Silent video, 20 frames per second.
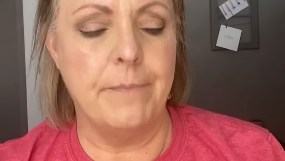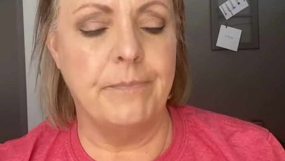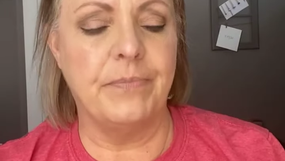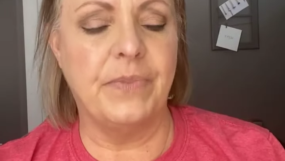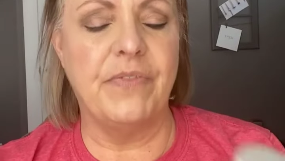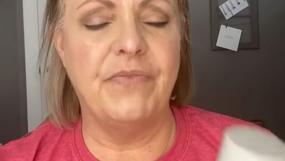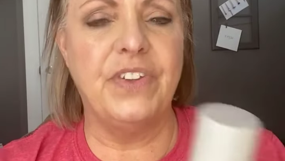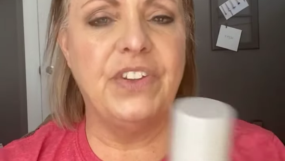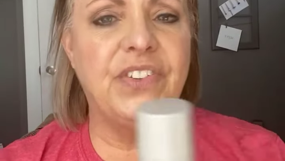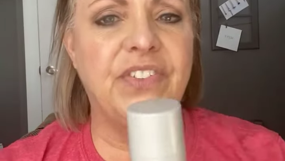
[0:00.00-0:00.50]

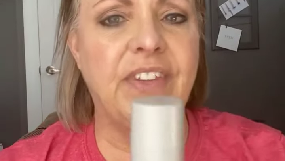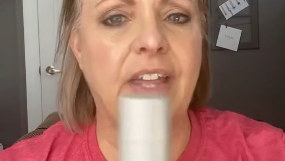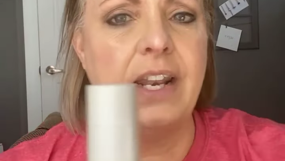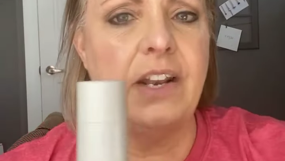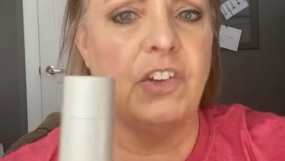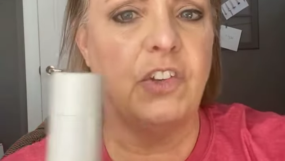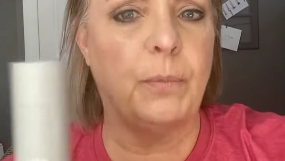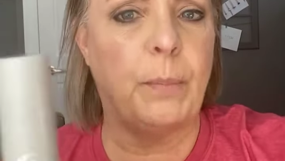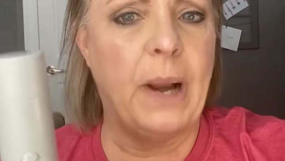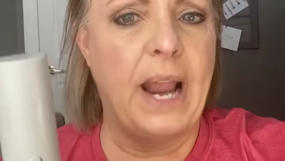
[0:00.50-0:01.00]
This
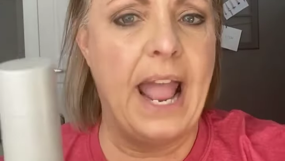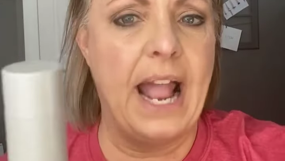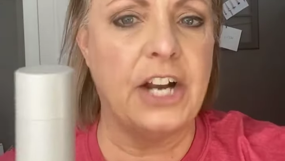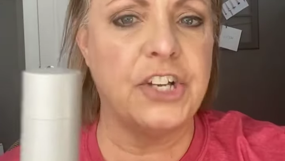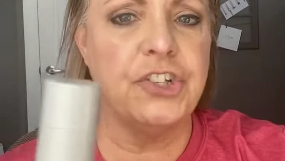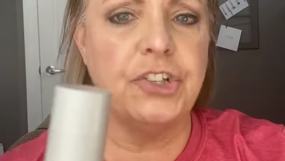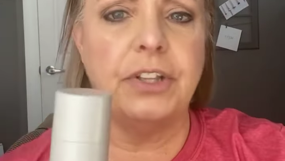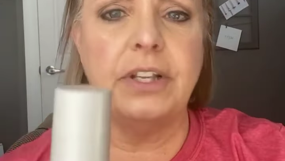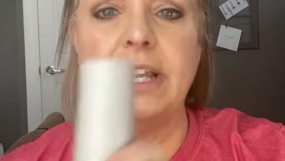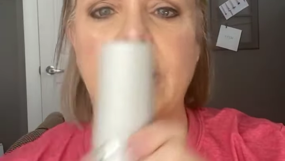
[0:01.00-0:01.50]
setting spray
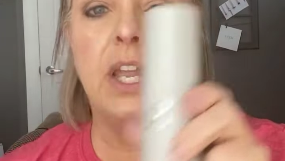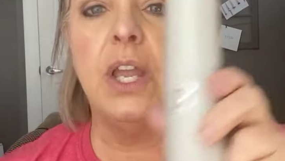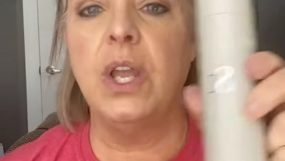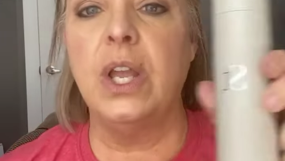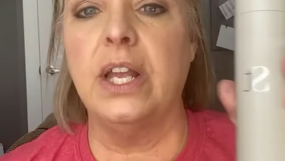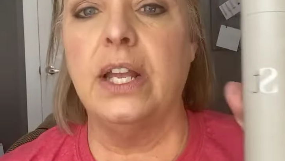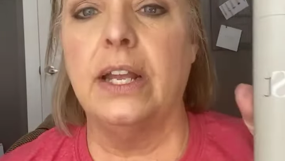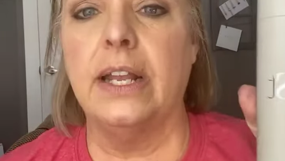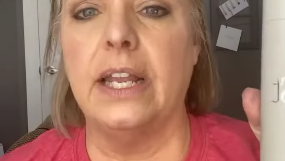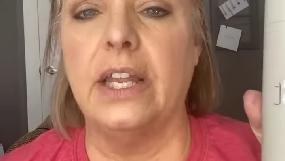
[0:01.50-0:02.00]
actually
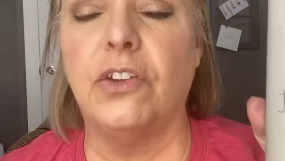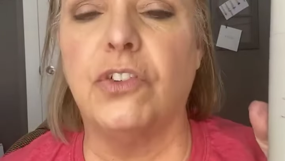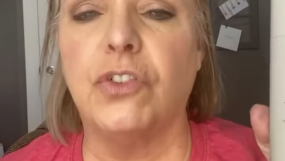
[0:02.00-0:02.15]
is